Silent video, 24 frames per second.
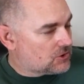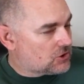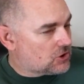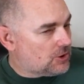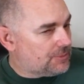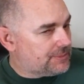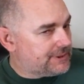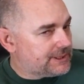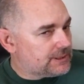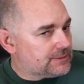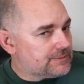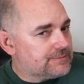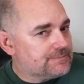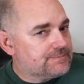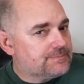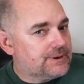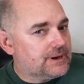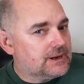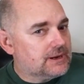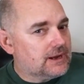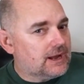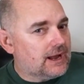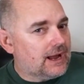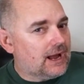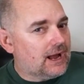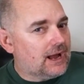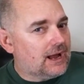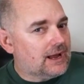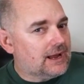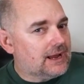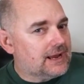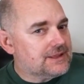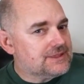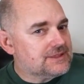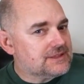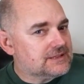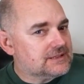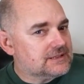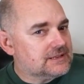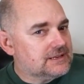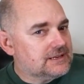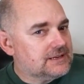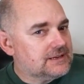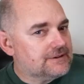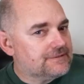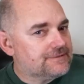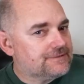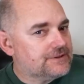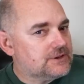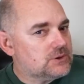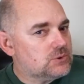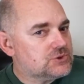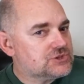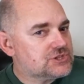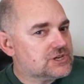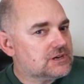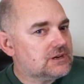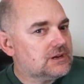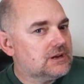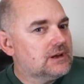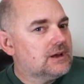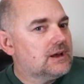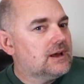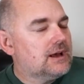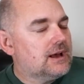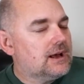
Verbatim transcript: coming up uh, in the future,